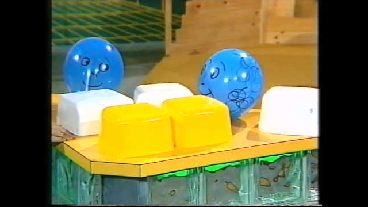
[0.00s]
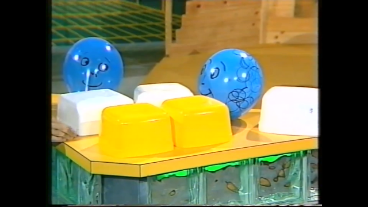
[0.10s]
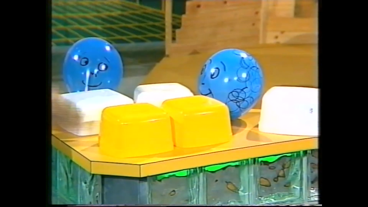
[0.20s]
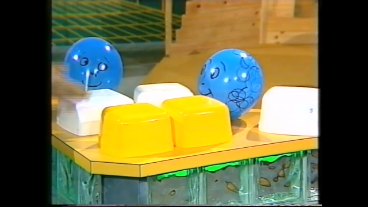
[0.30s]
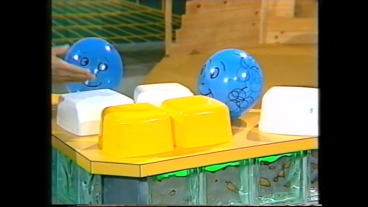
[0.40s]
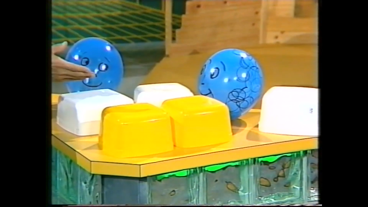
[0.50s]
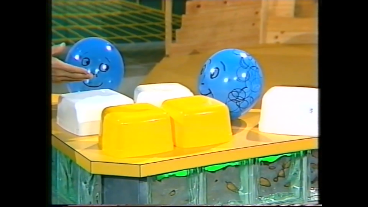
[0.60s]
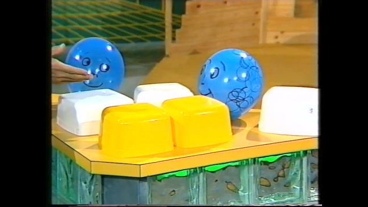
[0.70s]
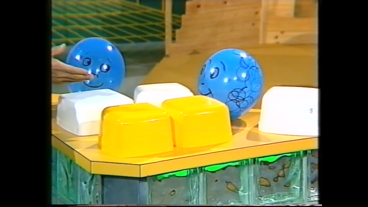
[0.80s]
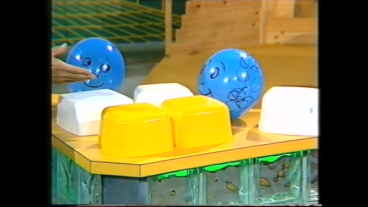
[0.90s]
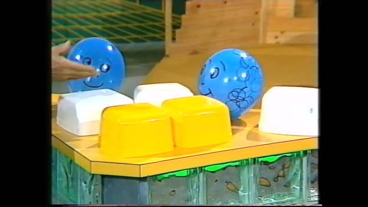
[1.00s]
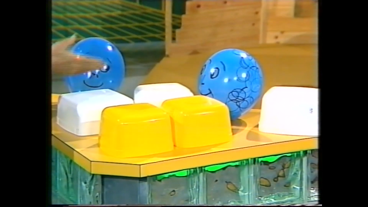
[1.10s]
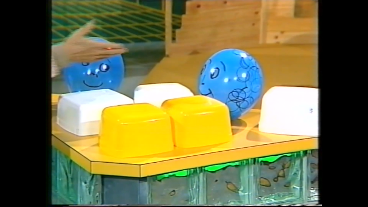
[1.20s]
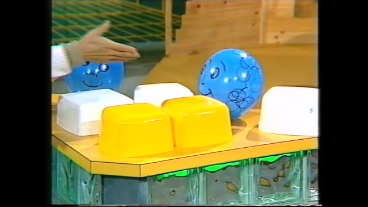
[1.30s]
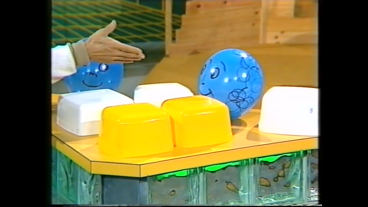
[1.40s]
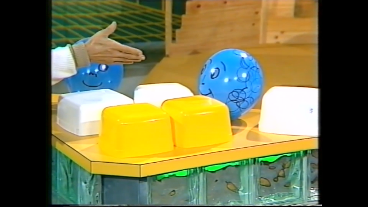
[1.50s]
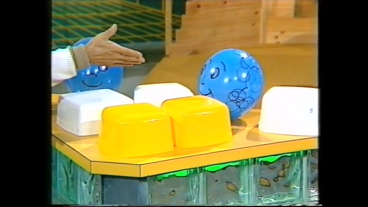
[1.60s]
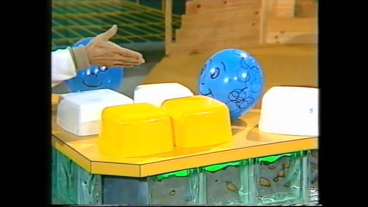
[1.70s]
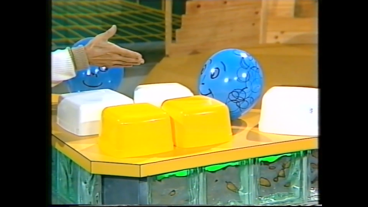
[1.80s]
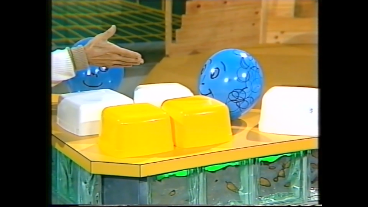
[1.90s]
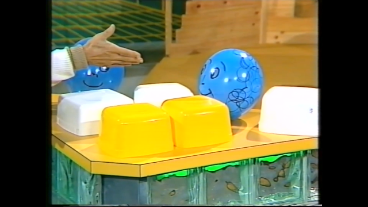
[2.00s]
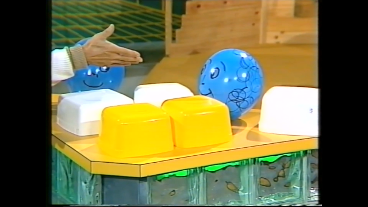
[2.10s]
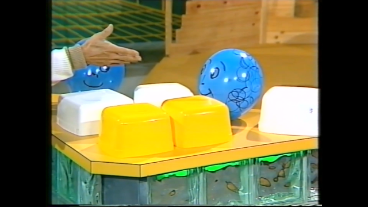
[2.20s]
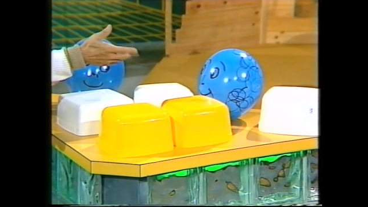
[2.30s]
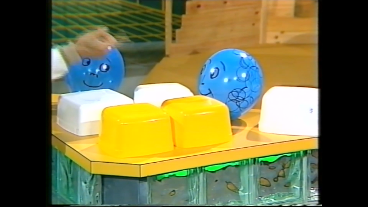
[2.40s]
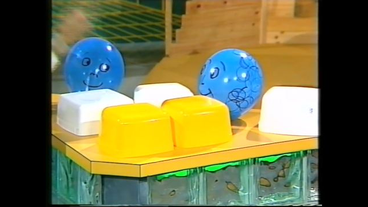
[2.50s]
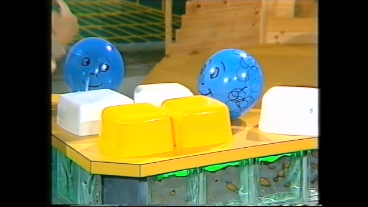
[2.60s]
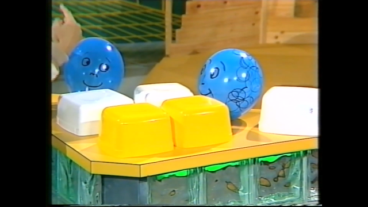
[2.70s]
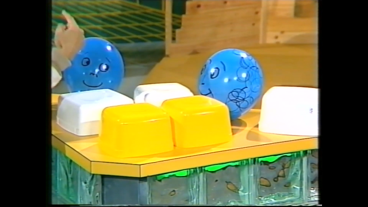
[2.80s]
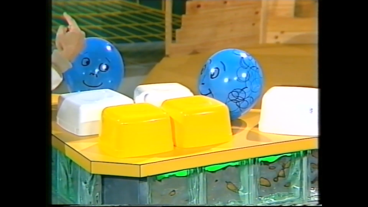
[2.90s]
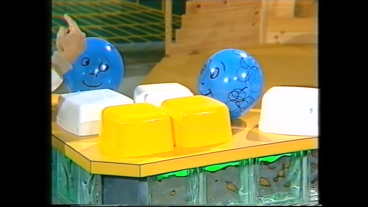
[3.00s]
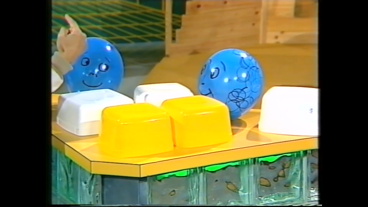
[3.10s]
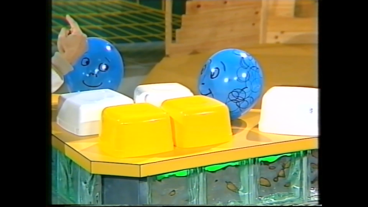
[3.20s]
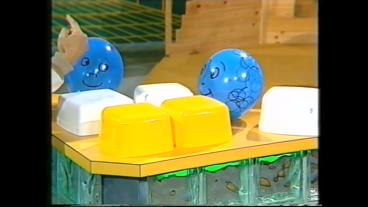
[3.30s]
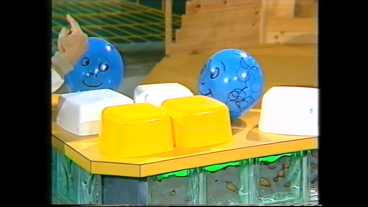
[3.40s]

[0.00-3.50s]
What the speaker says: (no speaker visible)